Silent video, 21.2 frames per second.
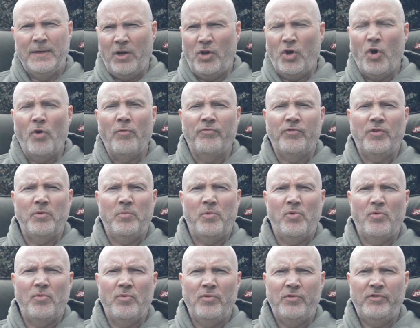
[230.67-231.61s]

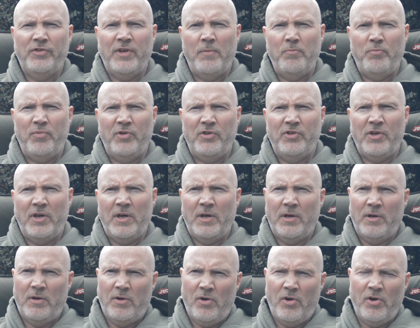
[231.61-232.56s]
comfortable temperature,
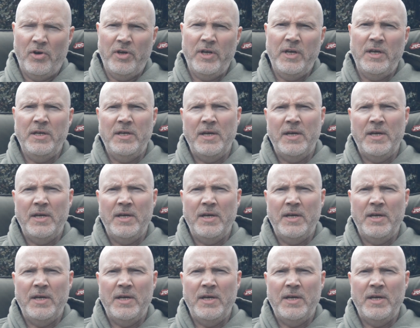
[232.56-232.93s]
i.e.